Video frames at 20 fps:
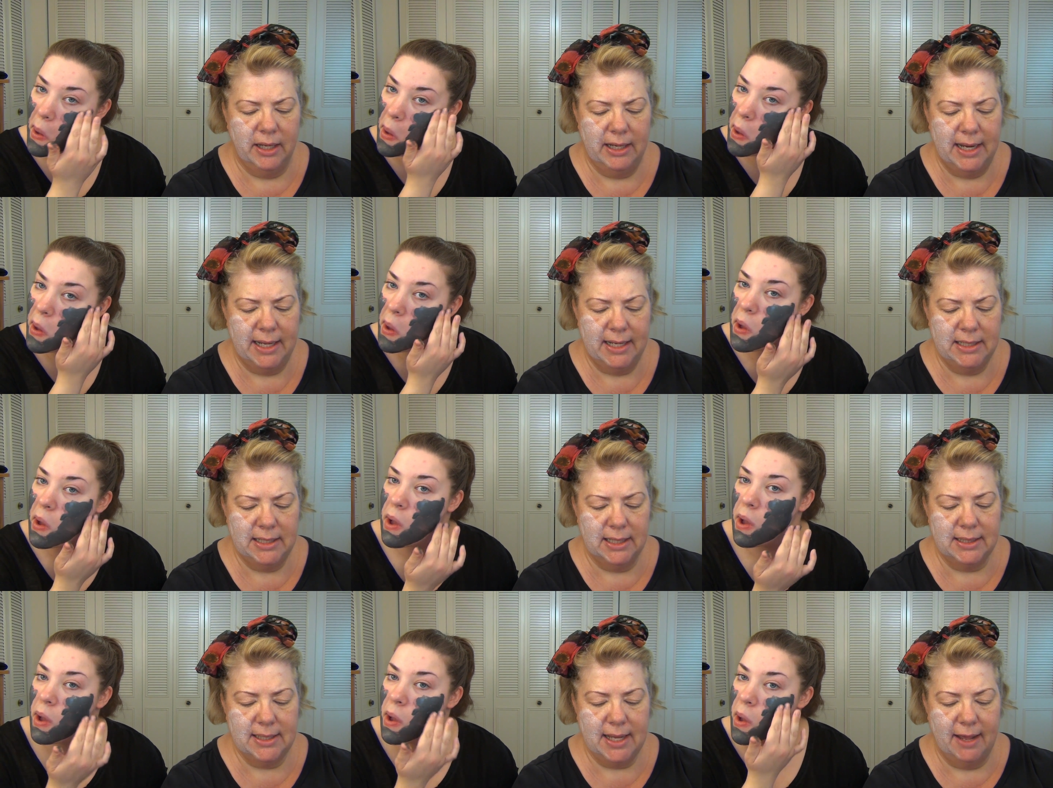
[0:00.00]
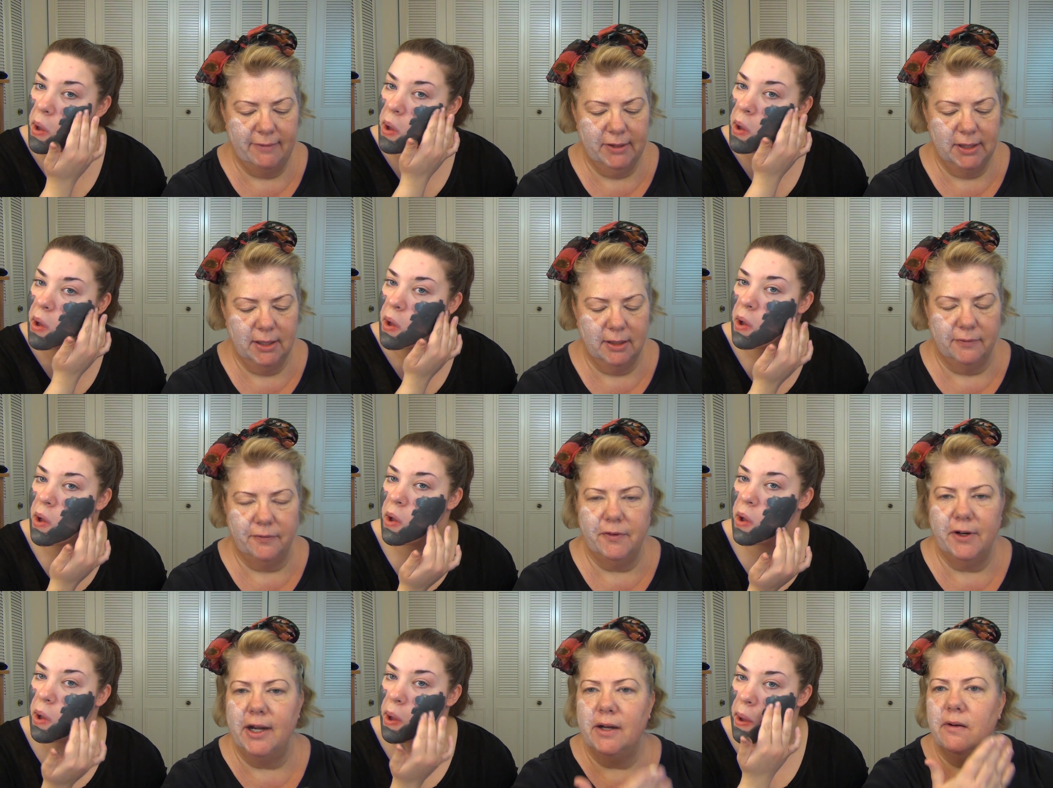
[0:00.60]
Speaker 1: It, it does have a
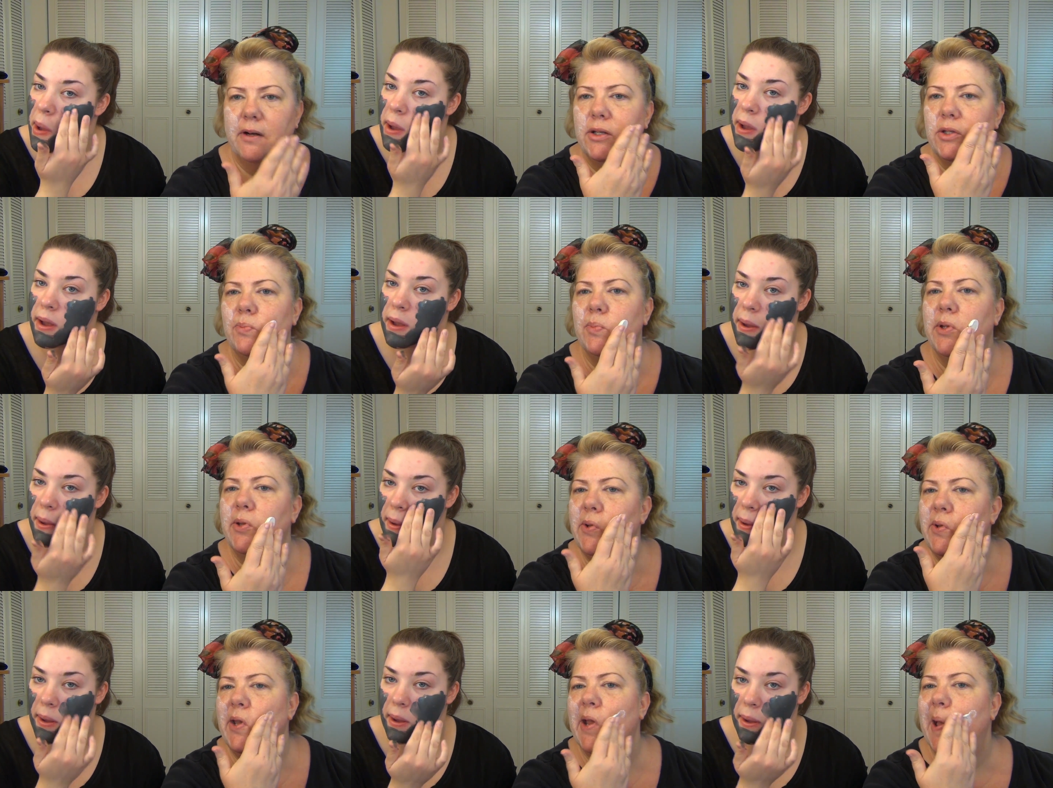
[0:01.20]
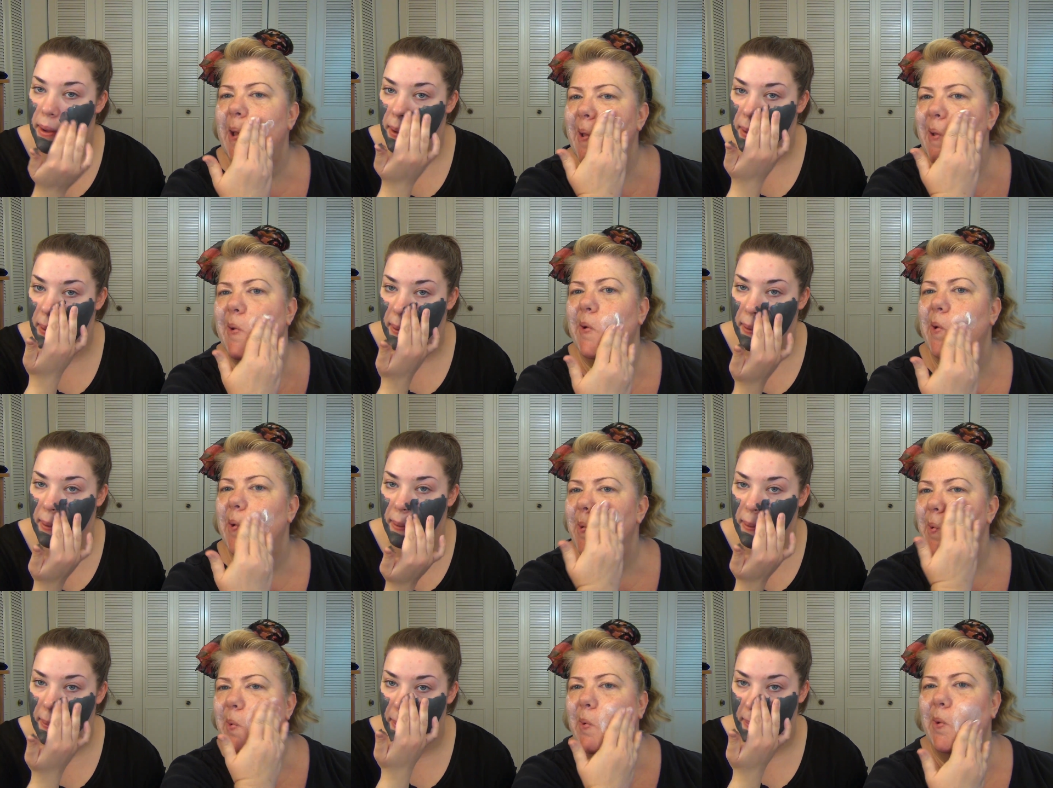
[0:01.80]
little fragrance, but
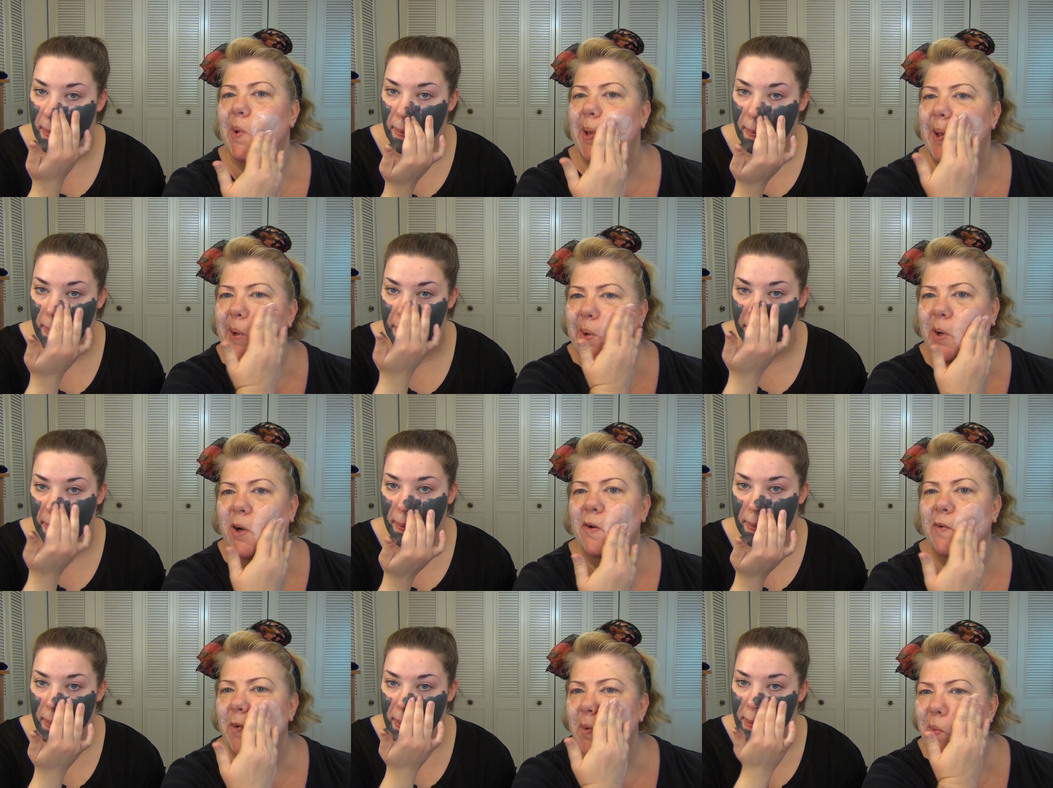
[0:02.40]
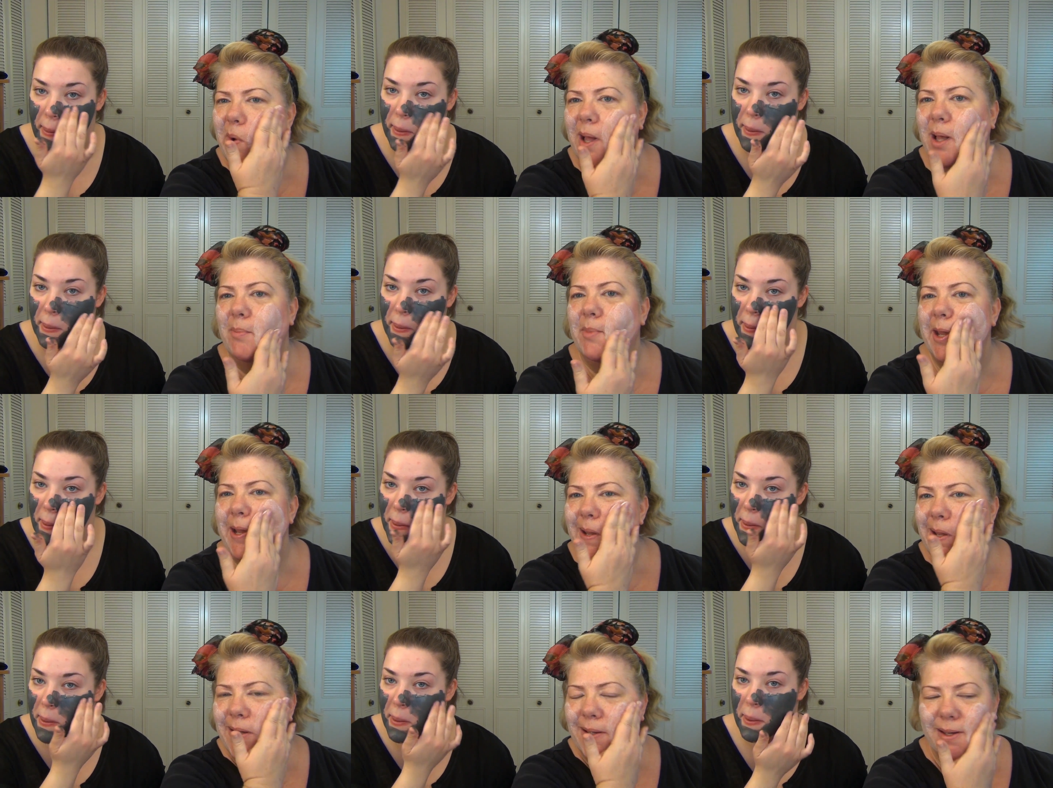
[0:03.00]
not like
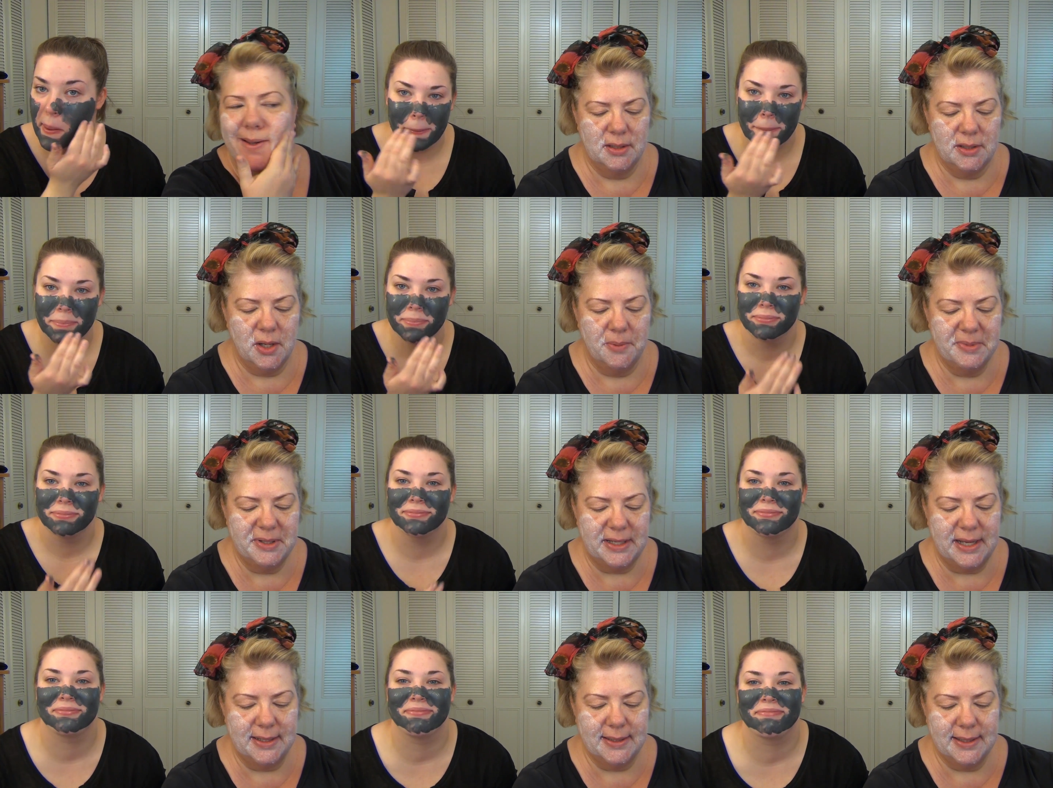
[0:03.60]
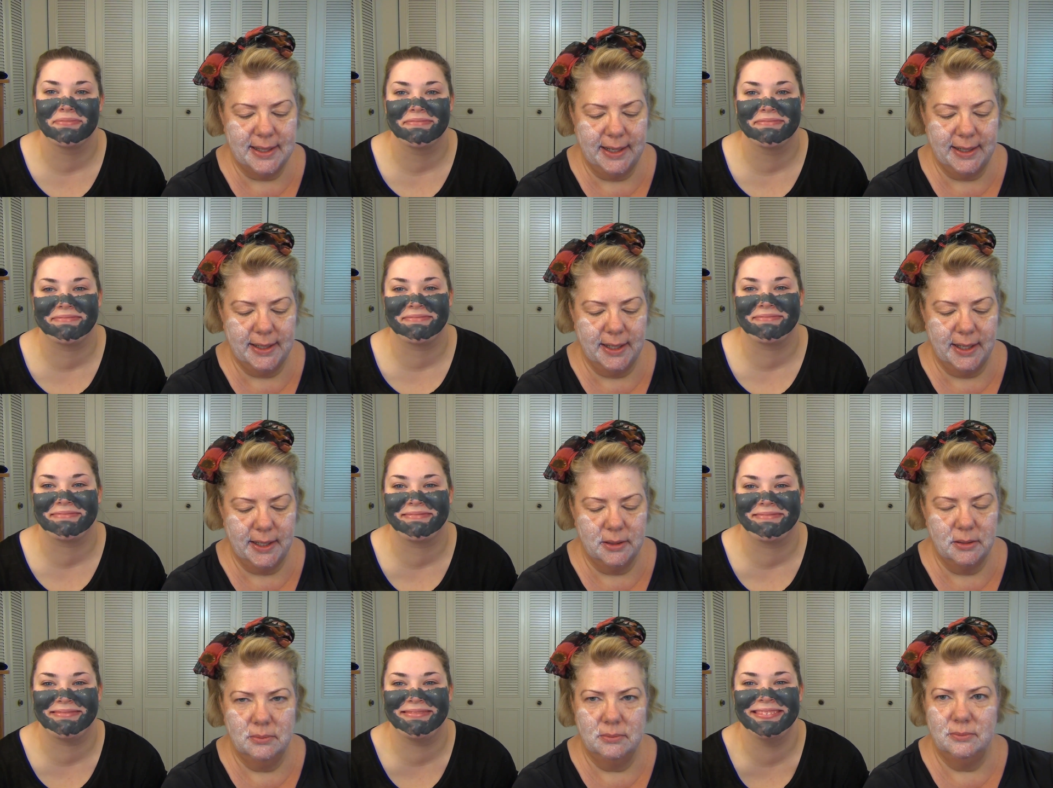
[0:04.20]
overwhelming. It almost has like
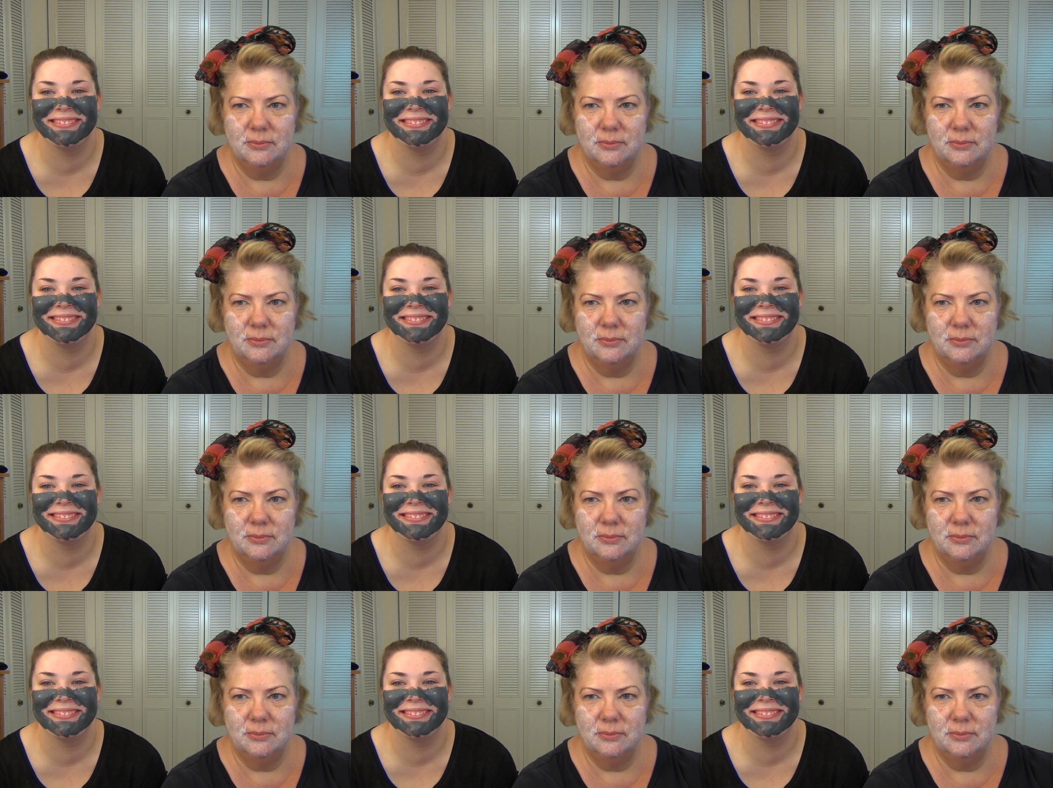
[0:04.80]
a